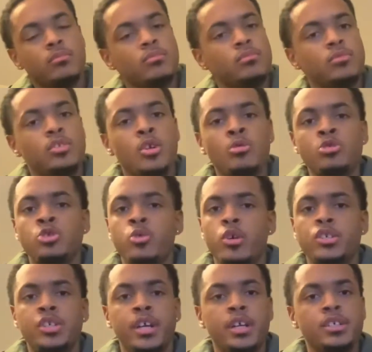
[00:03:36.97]
don't
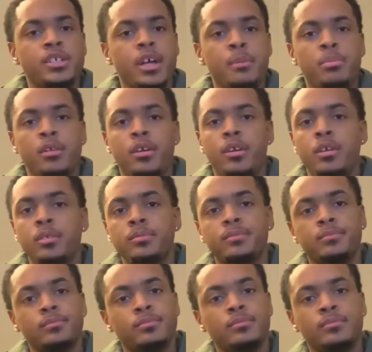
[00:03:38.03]
shortchange that player,
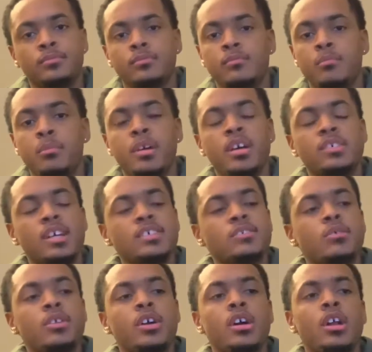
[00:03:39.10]
because that's
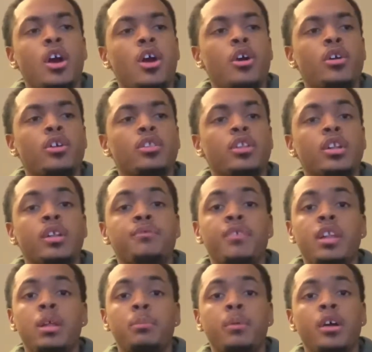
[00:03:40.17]
only going to hurt the
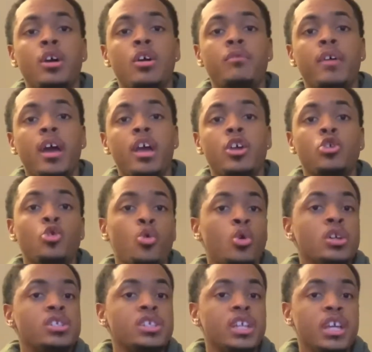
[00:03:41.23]
development of A, your
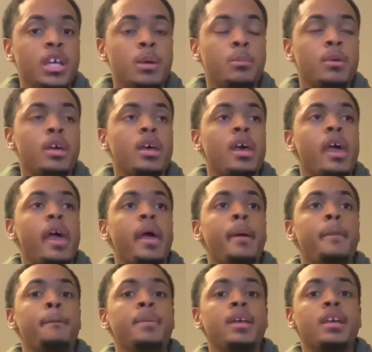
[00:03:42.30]
team,
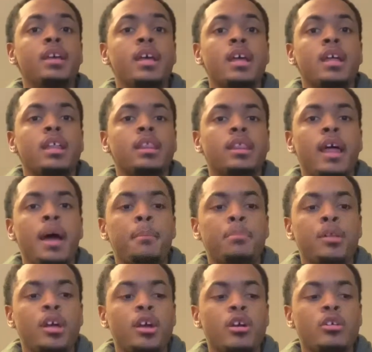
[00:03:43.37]
and B, that
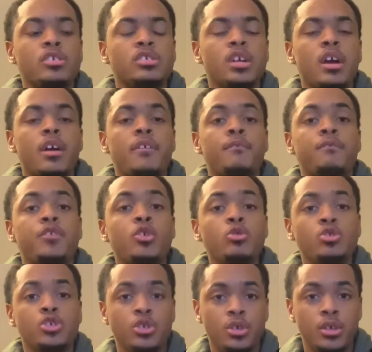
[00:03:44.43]
player's
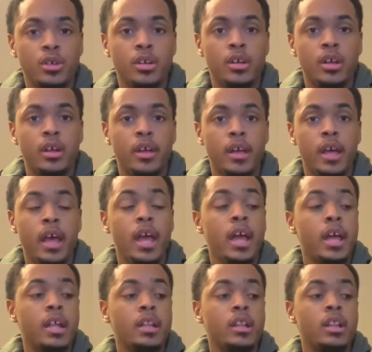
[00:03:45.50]
future
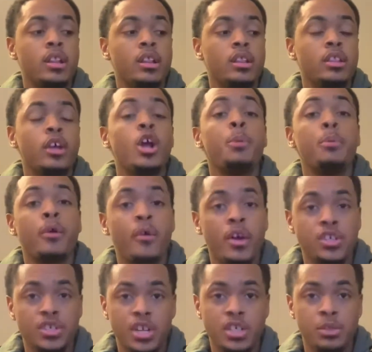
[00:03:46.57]
and their
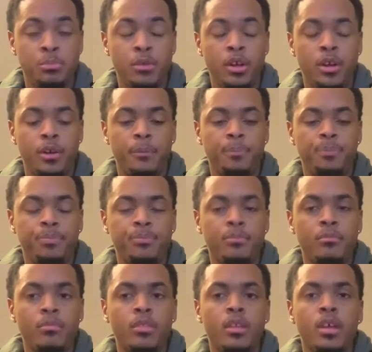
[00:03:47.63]
progression as a player.
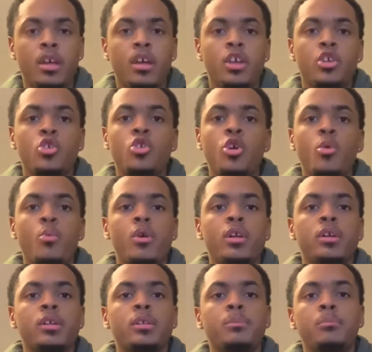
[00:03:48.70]
You don't want
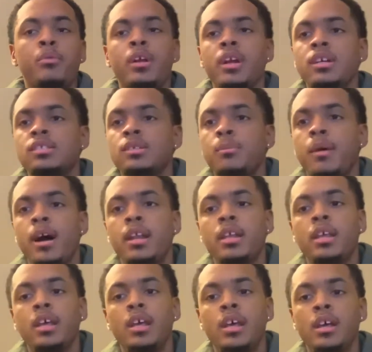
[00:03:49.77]
to bring
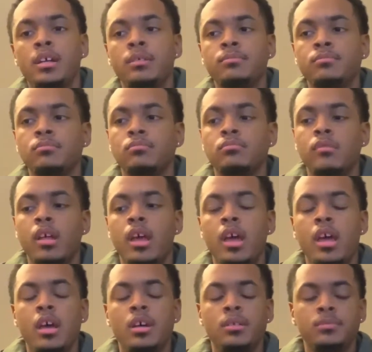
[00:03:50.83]
somebody in
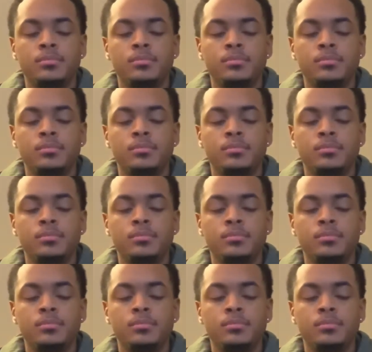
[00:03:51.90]
and,